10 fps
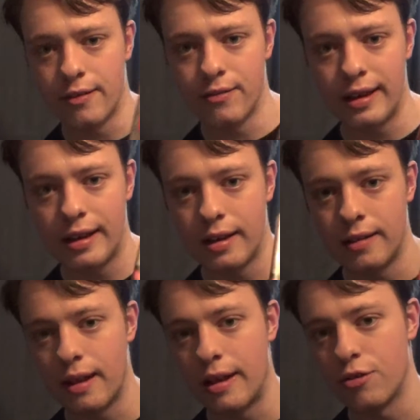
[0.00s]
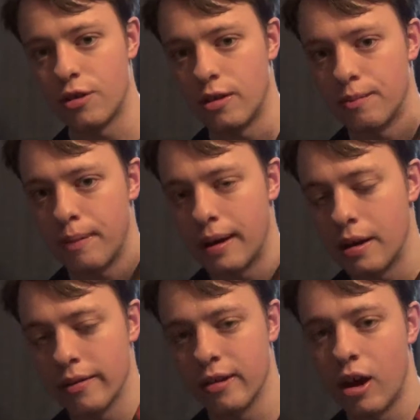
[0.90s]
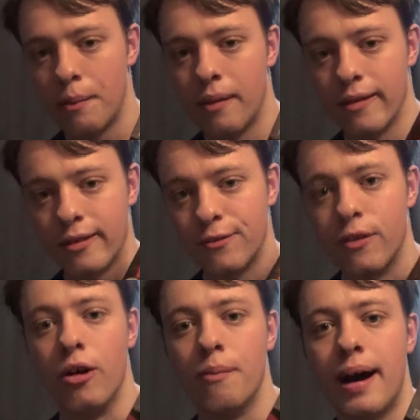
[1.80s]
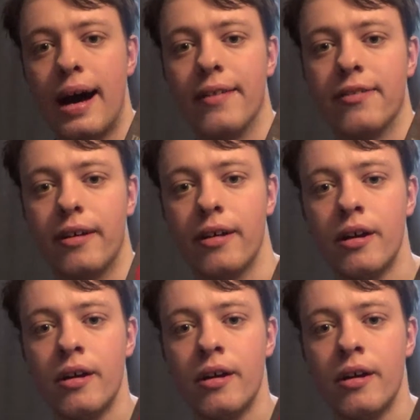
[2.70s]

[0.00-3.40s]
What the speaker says: I think it should have been as normal as a 4-parter.